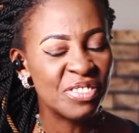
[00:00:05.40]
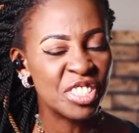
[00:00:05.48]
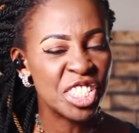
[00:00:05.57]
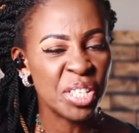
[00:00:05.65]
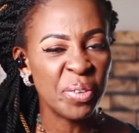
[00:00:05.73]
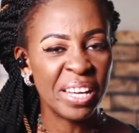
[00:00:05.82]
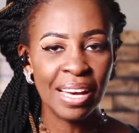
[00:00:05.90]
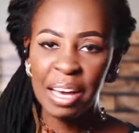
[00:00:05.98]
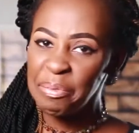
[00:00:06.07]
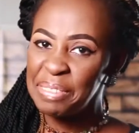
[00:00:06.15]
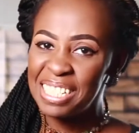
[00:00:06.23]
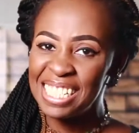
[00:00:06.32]
for showing
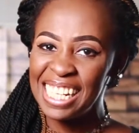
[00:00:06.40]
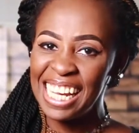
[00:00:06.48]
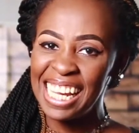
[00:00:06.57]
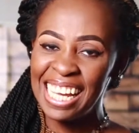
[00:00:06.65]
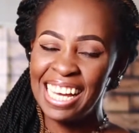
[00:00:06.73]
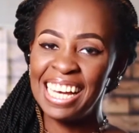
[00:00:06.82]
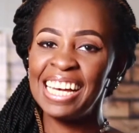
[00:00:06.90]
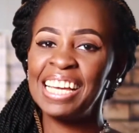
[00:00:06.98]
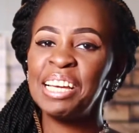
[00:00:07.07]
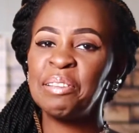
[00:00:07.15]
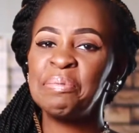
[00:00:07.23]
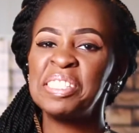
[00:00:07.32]
up today. I
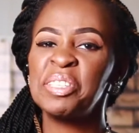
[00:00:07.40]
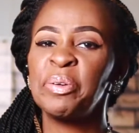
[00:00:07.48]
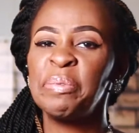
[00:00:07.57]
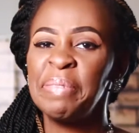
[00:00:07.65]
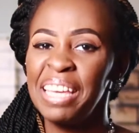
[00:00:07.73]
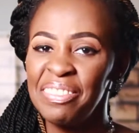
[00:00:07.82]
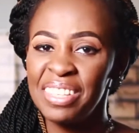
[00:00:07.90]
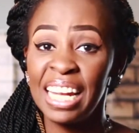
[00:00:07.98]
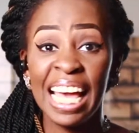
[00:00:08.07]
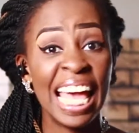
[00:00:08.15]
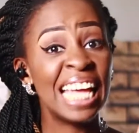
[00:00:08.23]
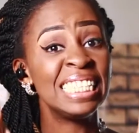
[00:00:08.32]
am Zoe Maven,
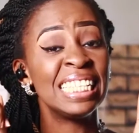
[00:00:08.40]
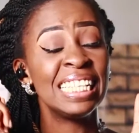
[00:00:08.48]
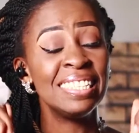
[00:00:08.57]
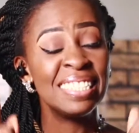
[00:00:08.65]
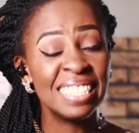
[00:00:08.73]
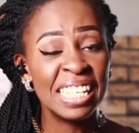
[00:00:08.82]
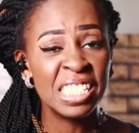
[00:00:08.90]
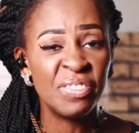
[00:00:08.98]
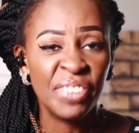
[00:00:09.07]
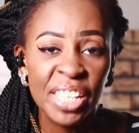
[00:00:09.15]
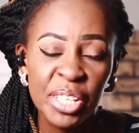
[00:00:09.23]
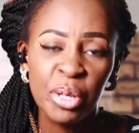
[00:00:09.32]
and in today's
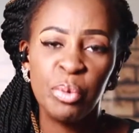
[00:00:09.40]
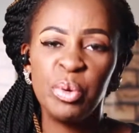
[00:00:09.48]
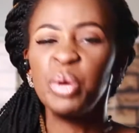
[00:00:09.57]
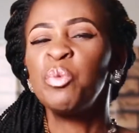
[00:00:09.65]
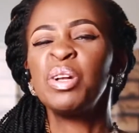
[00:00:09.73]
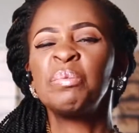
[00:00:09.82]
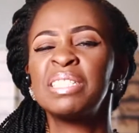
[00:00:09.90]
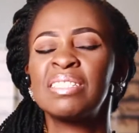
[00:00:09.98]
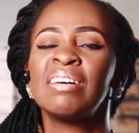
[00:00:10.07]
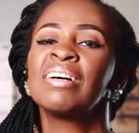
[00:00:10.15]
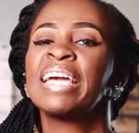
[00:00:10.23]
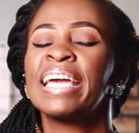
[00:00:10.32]
video we will be
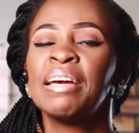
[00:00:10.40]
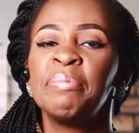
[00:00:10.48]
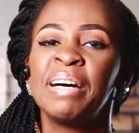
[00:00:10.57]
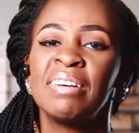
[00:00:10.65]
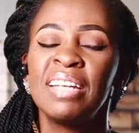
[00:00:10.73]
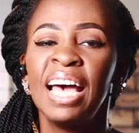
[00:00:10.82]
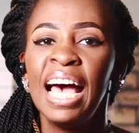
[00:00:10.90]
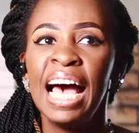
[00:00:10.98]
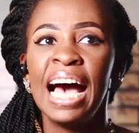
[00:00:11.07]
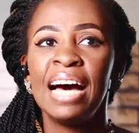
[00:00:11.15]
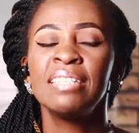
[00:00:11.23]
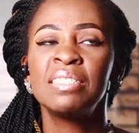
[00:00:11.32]
talking about
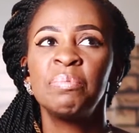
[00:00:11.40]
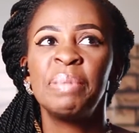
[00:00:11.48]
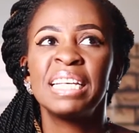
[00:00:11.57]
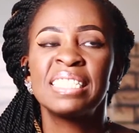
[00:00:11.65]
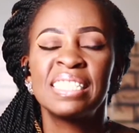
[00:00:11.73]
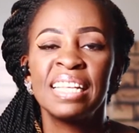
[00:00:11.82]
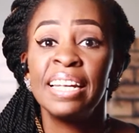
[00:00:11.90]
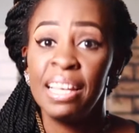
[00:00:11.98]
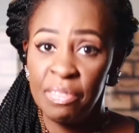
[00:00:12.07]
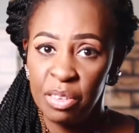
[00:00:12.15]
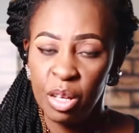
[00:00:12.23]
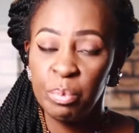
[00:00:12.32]
how to best
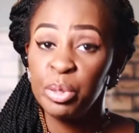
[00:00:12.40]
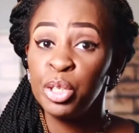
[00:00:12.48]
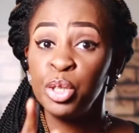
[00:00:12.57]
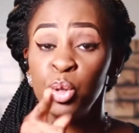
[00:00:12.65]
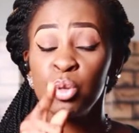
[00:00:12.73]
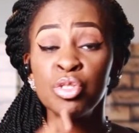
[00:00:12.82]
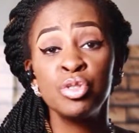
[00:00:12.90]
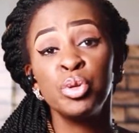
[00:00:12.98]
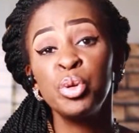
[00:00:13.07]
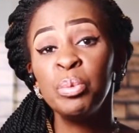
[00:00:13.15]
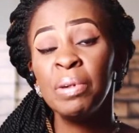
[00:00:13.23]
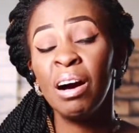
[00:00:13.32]
level up your
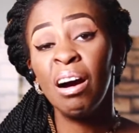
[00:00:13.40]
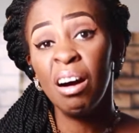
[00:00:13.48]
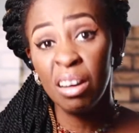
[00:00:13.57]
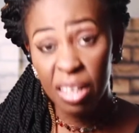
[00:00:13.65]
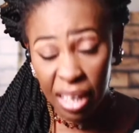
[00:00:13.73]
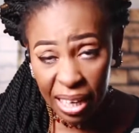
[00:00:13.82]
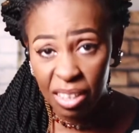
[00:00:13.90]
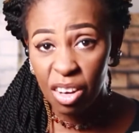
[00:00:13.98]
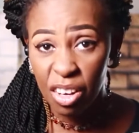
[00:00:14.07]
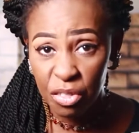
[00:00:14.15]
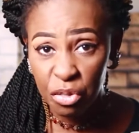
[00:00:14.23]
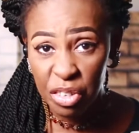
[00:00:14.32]
Zoom online
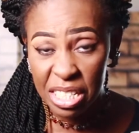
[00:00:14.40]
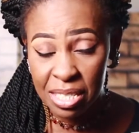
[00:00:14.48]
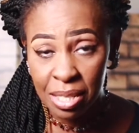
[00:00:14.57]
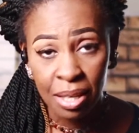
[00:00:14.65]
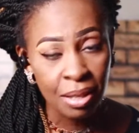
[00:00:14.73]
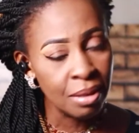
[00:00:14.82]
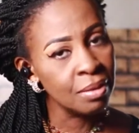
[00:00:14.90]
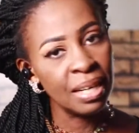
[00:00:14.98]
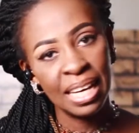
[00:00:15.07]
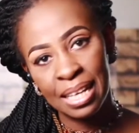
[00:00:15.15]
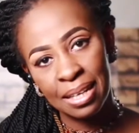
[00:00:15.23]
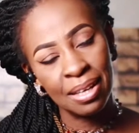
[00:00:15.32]
conference or
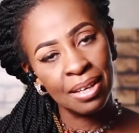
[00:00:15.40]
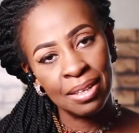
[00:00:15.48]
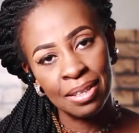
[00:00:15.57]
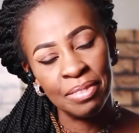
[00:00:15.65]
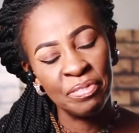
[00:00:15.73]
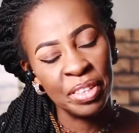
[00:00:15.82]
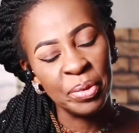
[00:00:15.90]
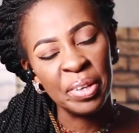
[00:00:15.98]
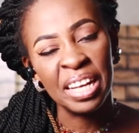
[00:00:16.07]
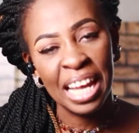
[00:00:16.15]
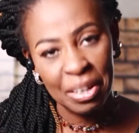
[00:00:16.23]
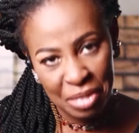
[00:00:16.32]
any other video
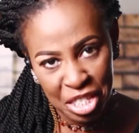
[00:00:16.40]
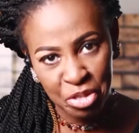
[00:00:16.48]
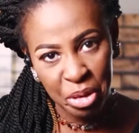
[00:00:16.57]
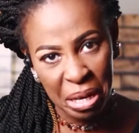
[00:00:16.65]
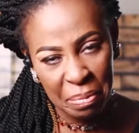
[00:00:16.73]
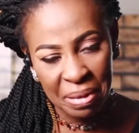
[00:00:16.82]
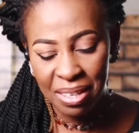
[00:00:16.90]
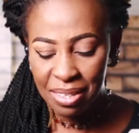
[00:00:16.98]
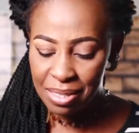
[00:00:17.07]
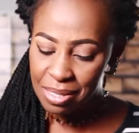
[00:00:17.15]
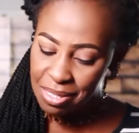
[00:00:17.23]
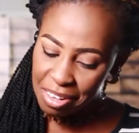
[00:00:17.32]
live stream
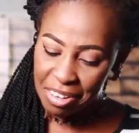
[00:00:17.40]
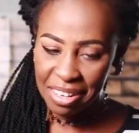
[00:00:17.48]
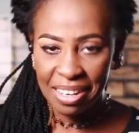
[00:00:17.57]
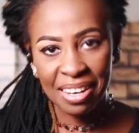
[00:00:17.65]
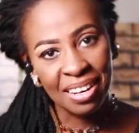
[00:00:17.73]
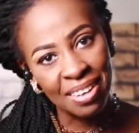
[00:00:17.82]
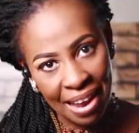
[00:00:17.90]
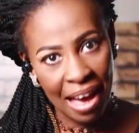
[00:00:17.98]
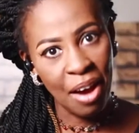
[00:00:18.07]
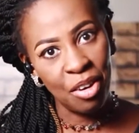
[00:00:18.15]
starting now.